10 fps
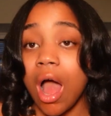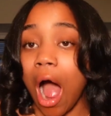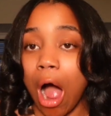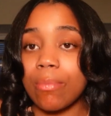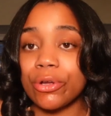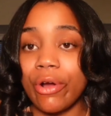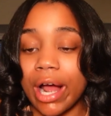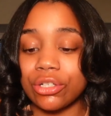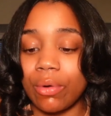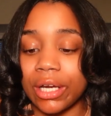I'll be
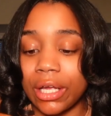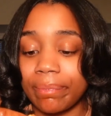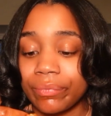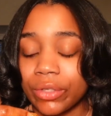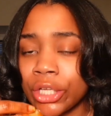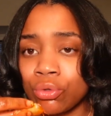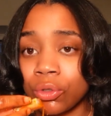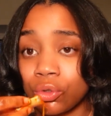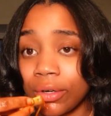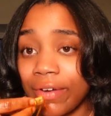graduating in
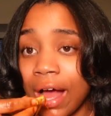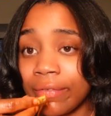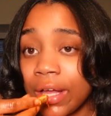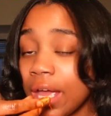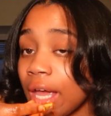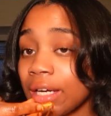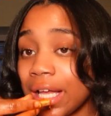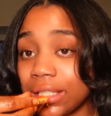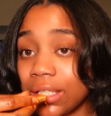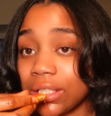2025. And
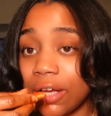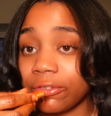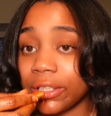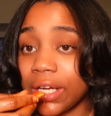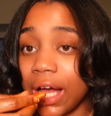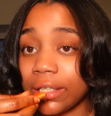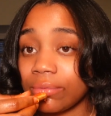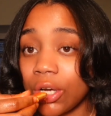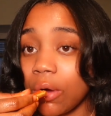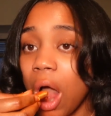that's definitely not,
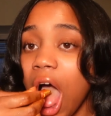no.